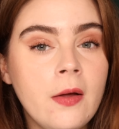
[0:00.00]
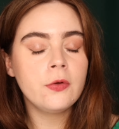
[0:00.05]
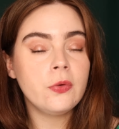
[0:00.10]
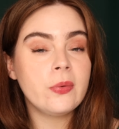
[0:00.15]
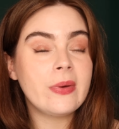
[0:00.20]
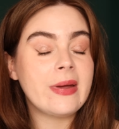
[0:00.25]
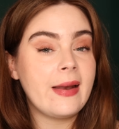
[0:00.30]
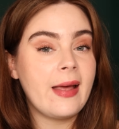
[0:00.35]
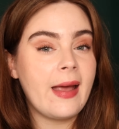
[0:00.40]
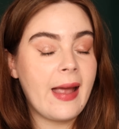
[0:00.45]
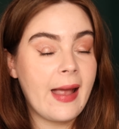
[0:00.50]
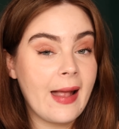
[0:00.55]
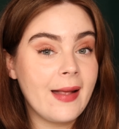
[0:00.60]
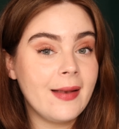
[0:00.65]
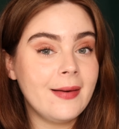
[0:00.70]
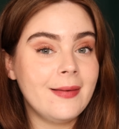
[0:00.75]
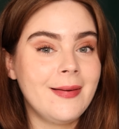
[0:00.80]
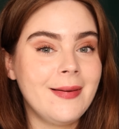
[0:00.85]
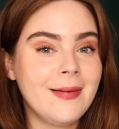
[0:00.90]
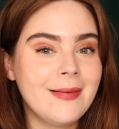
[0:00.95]
You get
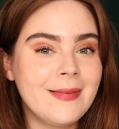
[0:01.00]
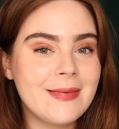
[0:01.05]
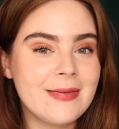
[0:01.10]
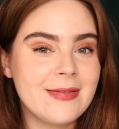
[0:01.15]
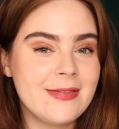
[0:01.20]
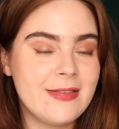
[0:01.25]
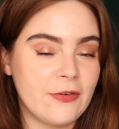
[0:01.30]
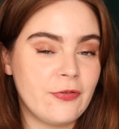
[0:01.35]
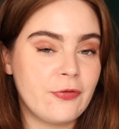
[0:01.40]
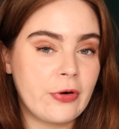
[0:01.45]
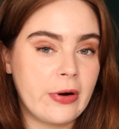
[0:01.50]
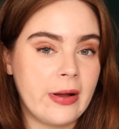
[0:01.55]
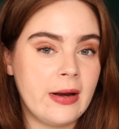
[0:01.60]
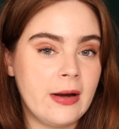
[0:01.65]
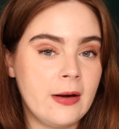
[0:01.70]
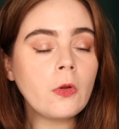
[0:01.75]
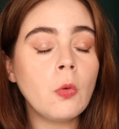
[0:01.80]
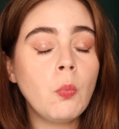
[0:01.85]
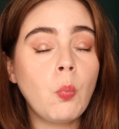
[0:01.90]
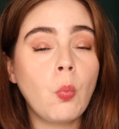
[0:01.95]
eight different,
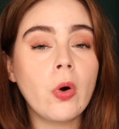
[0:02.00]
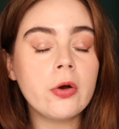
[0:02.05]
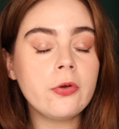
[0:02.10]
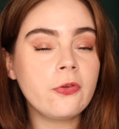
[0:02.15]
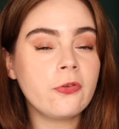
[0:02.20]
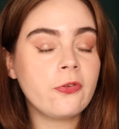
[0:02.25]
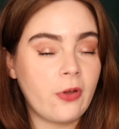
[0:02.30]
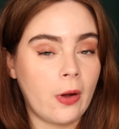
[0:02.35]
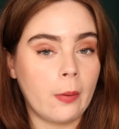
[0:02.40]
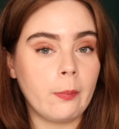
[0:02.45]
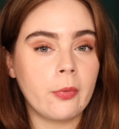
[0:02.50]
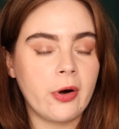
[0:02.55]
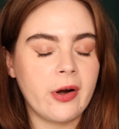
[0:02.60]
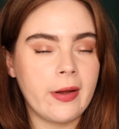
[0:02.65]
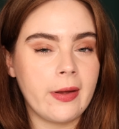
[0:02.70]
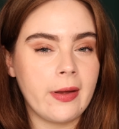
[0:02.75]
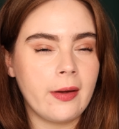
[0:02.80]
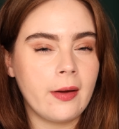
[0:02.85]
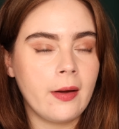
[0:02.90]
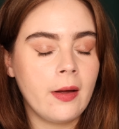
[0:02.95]
more
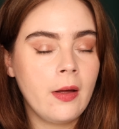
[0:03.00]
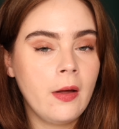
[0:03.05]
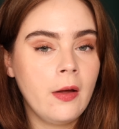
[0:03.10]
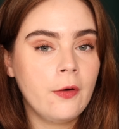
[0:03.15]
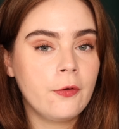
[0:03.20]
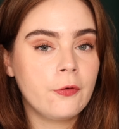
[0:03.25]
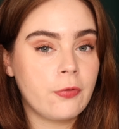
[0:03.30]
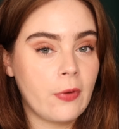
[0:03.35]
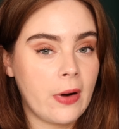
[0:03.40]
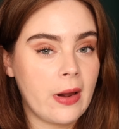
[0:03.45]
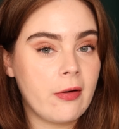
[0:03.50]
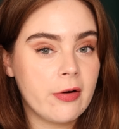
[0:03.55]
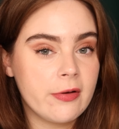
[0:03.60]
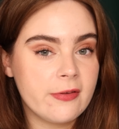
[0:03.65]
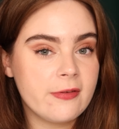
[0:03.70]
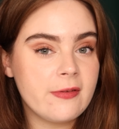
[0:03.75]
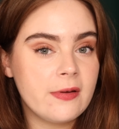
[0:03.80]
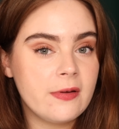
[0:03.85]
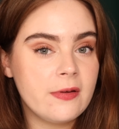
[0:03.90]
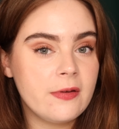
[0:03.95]
summery
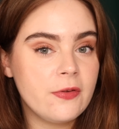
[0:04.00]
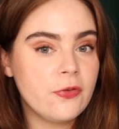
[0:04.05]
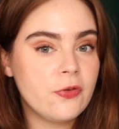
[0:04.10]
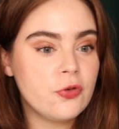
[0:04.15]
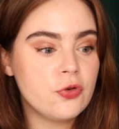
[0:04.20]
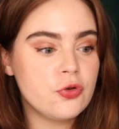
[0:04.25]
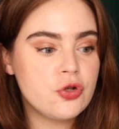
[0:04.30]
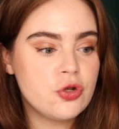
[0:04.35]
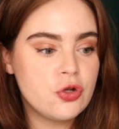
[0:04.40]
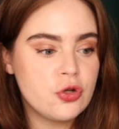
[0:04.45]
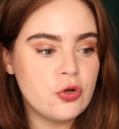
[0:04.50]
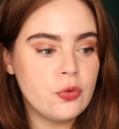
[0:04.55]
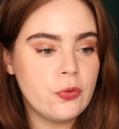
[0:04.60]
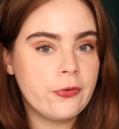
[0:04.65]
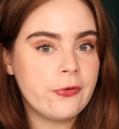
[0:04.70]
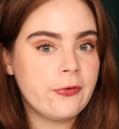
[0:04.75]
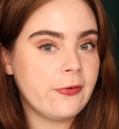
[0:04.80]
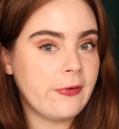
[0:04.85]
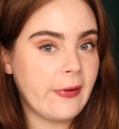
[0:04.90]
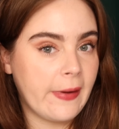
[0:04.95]
fragrances to
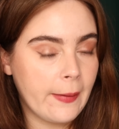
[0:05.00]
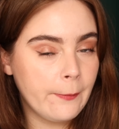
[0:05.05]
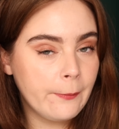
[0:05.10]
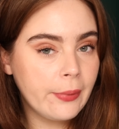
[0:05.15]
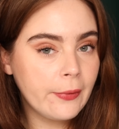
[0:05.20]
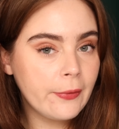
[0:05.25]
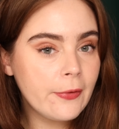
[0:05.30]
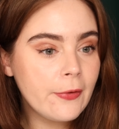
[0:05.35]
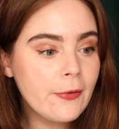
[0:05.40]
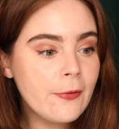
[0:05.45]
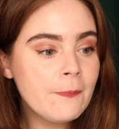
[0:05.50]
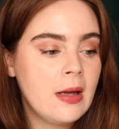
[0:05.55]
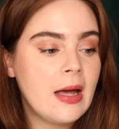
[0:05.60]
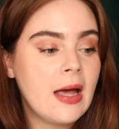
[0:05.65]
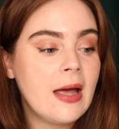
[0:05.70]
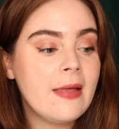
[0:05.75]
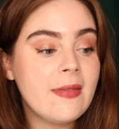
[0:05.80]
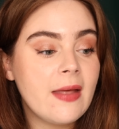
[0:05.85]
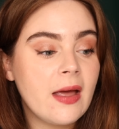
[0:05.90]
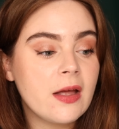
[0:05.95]
sample.
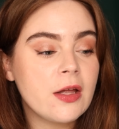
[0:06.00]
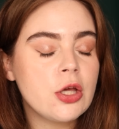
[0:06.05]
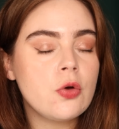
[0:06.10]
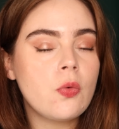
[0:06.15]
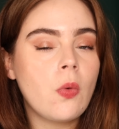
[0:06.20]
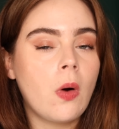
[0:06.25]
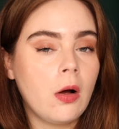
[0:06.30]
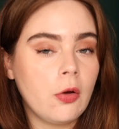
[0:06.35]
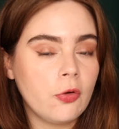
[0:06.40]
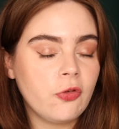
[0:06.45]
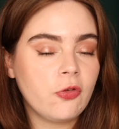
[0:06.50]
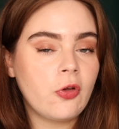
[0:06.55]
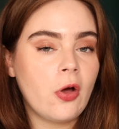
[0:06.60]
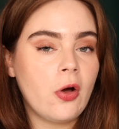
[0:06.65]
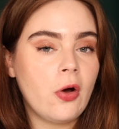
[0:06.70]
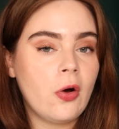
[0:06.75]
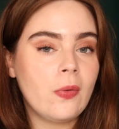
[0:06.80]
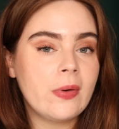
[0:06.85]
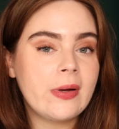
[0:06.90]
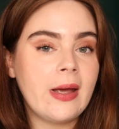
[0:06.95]
And then you
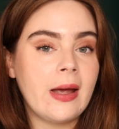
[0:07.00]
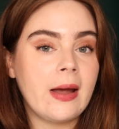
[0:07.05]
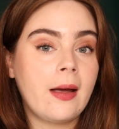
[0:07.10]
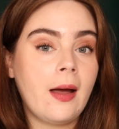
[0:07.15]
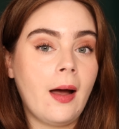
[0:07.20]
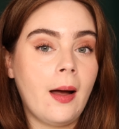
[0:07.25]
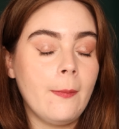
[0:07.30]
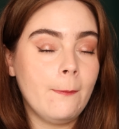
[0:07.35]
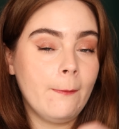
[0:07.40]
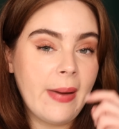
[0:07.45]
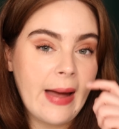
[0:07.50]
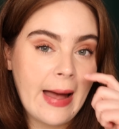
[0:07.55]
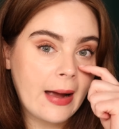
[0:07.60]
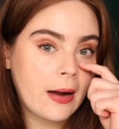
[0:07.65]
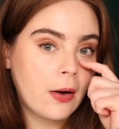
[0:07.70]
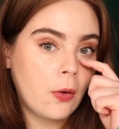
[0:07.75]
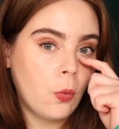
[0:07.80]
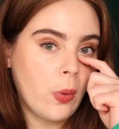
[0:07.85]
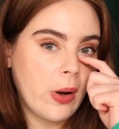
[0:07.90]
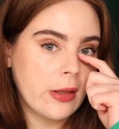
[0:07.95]
also can come
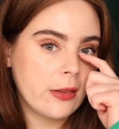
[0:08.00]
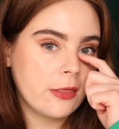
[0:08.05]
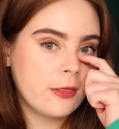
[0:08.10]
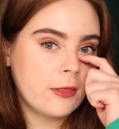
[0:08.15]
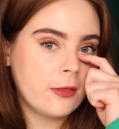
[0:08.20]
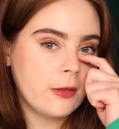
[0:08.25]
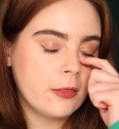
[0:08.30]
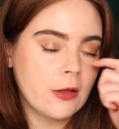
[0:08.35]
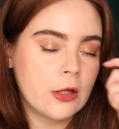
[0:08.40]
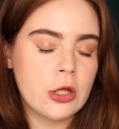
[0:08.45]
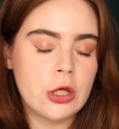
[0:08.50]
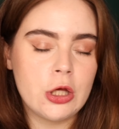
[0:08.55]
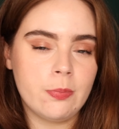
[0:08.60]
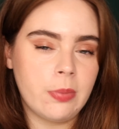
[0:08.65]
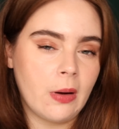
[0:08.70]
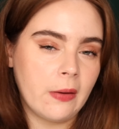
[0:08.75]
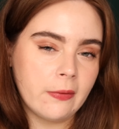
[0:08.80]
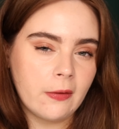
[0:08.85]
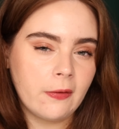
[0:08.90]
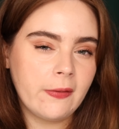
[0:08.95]
back with the
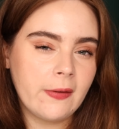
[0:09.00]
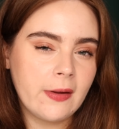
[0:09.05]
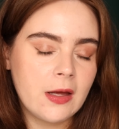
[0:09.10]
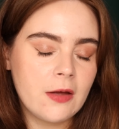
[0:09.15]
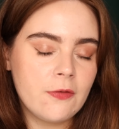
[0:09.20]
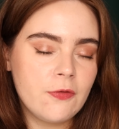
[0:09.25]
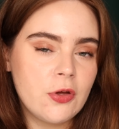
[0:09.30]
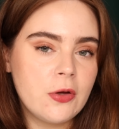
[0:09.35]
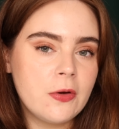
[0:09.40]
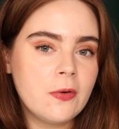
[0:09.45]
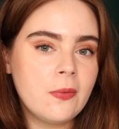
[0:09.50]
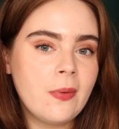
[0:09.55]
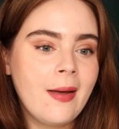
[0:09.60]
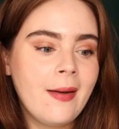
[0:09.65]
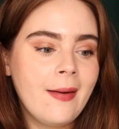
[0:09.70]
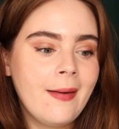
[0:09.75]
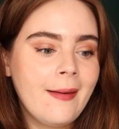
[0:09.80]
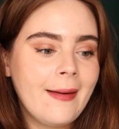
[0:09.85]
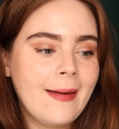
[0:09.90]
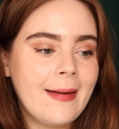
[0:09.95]
coupon that they give you
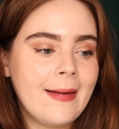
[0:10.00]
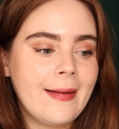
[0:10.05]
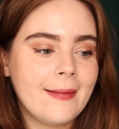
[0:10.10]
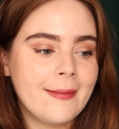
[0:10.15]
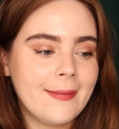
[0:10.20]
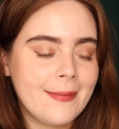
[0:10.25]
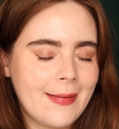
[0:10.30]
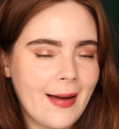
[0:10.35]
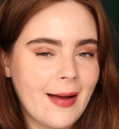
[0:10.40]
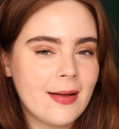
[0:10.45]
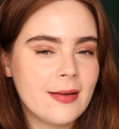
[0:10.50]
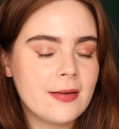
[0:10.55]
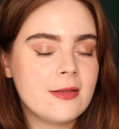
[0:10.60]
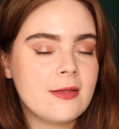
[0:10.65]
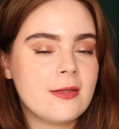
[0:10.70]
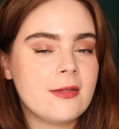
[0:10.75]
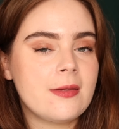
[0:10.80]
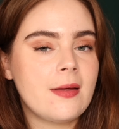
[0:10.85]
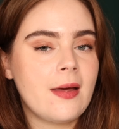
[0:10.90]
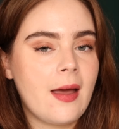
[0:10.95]
and
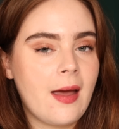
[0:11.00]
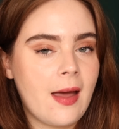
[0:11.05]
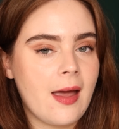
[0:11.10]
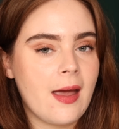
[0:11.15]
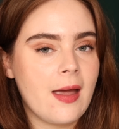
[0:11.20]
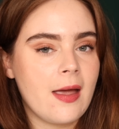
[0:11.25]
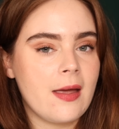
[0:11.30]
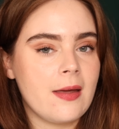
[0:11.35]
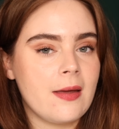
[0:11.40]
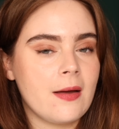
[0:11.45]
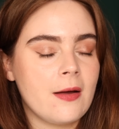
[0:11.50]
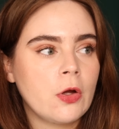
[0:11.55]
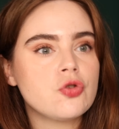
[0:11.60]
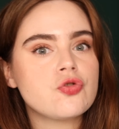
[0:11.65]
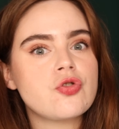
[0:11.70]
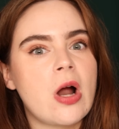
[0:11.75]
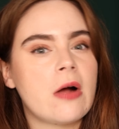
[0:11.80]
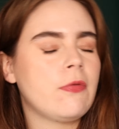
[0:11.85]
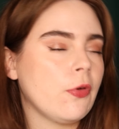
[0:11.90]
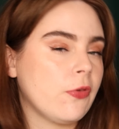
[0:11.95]
get a
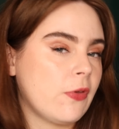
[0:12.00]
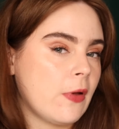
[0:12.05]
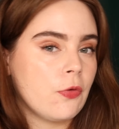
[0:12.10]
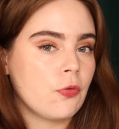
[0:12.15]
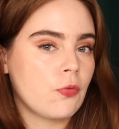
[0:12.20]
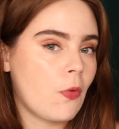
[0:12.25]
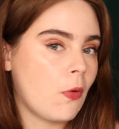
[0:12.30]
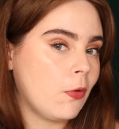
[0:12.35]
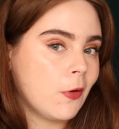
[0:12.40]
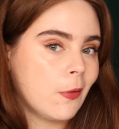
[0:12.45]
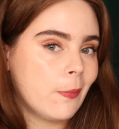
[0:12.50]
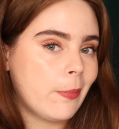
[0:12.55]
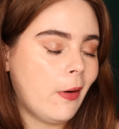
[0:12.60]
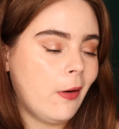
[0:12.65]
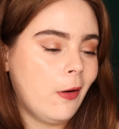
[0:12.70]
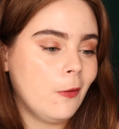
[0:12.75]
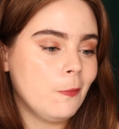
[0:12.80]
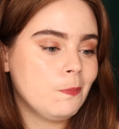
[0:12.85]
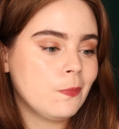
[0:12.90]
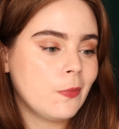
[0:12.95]
travel size roller
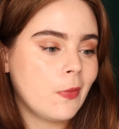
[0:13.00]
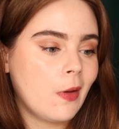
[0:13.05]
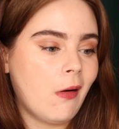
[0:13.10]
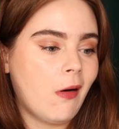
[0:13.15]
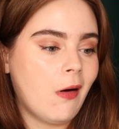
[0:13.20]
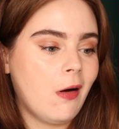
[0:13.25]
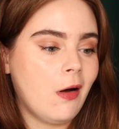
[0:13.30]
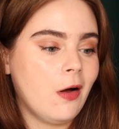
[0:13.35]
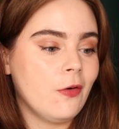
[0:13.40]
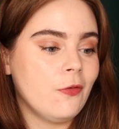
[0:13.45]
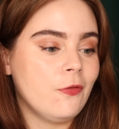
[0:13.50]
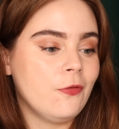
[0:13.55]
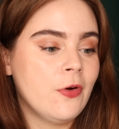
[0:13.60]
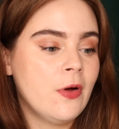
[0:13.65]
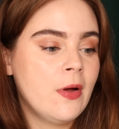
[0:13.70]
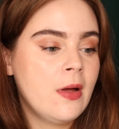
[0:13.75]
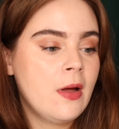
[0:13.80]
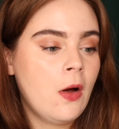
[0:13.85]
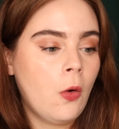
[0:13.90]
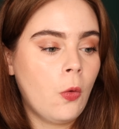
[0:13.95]
ball of
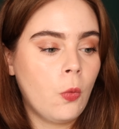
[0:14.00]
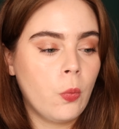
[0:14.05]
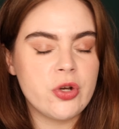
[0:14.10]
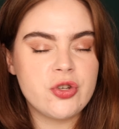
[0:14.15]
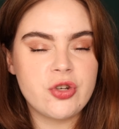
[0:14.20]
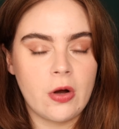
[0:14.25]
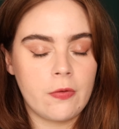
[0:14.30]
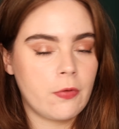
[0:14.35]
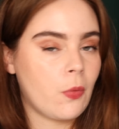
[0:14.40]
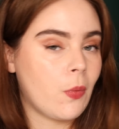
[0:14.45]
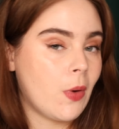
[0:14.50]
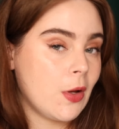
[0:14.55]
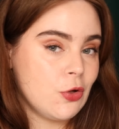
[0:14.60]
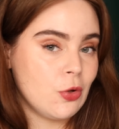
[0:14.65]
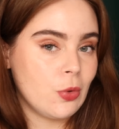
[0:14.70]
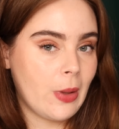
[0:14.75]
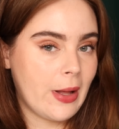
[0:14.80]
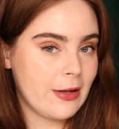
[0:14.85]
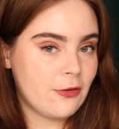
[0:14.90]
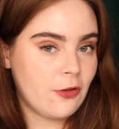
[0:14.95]
whichever one
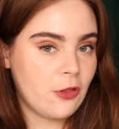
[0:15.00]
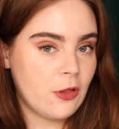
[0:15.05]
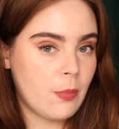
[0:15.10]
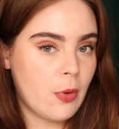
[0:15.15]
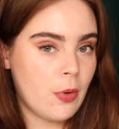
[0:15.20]
you liked the